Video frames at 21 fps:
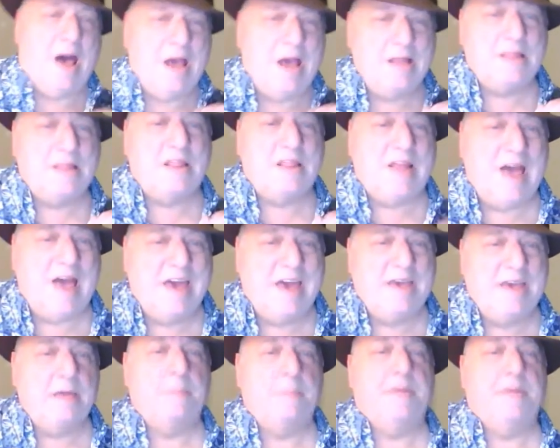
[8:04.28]
I
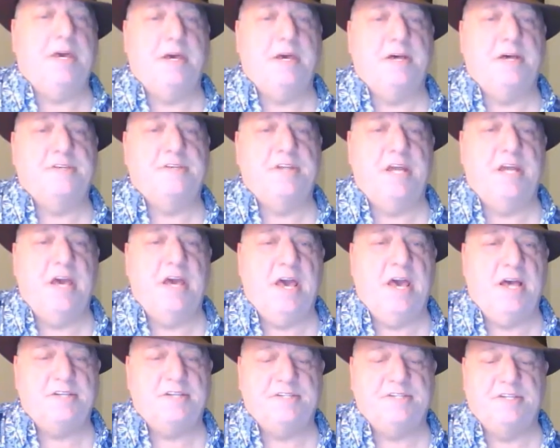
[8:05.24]
like it because it
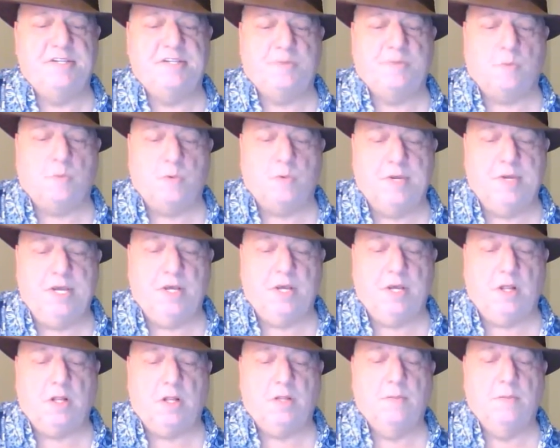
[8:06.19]
has this
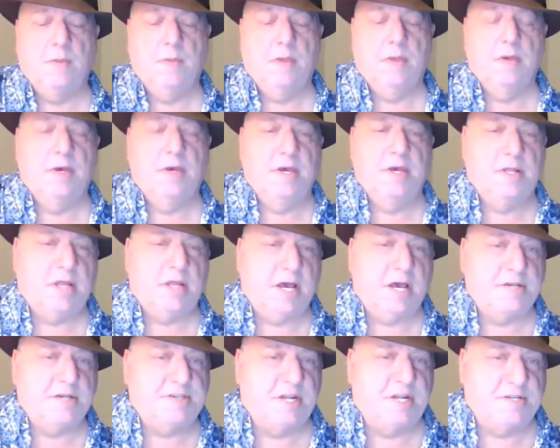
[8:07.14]
real,
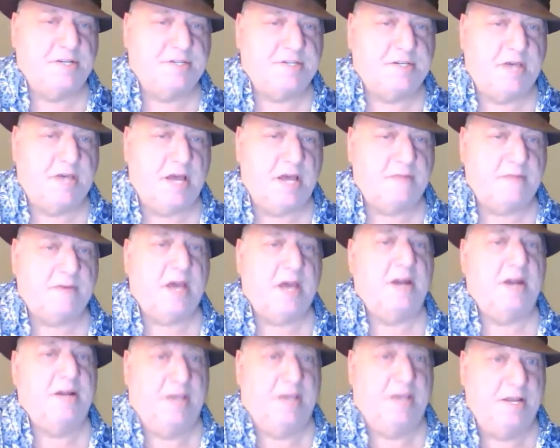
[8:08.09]
like I said, it's kind of
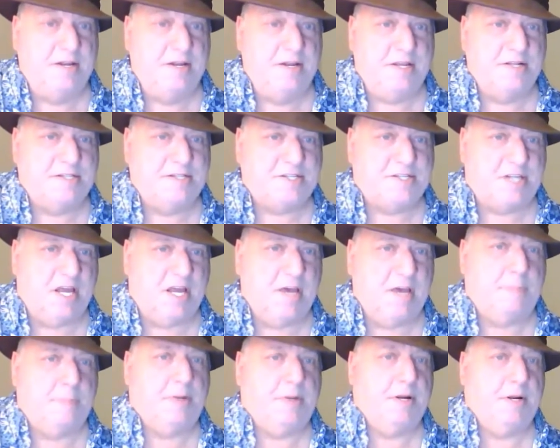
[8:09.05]
got an Indian
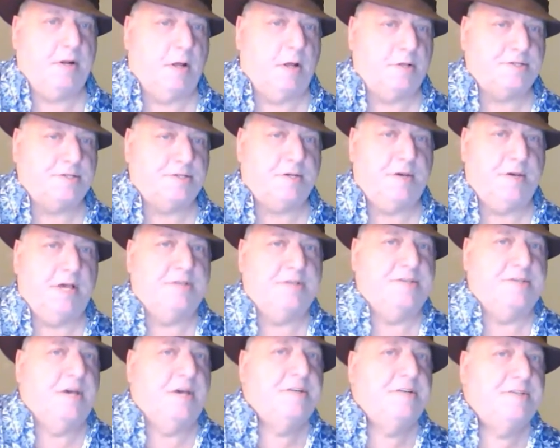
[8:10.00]
slant, but it also
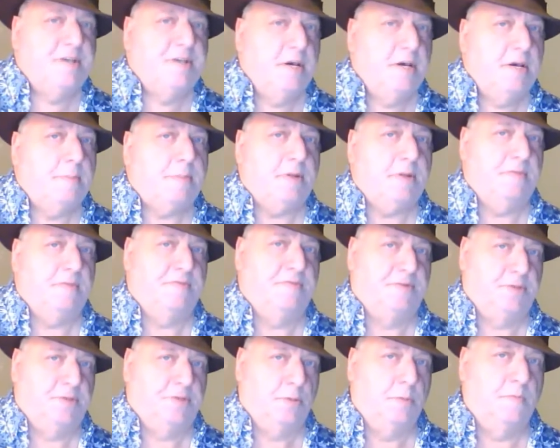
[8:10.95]
has that Temple
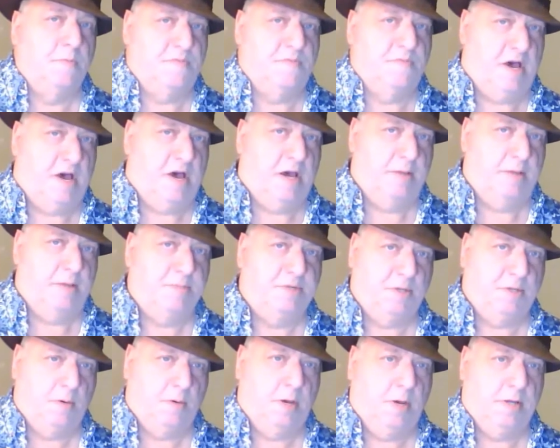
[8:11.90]
of Doom vibe
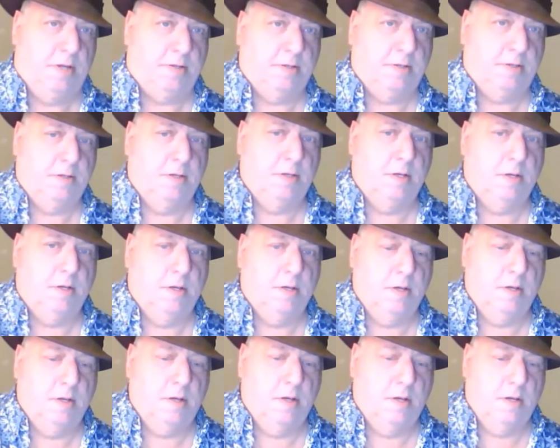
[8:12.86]
to it,
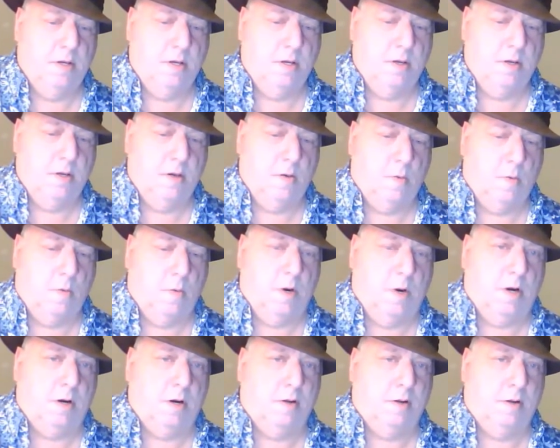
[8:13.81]

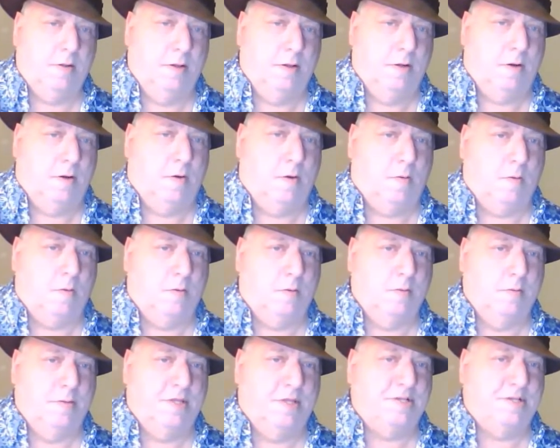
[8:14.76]
where, you know,
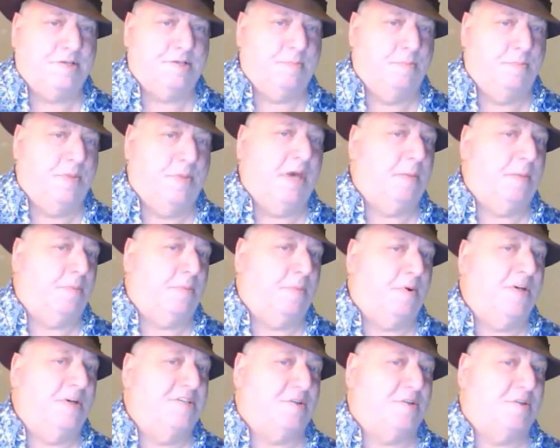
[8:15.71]
this big
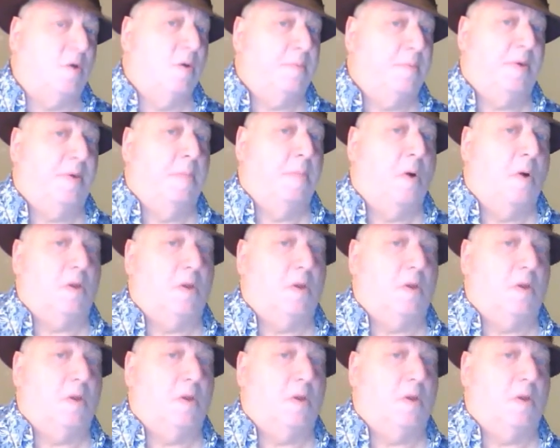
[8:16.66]
priest could be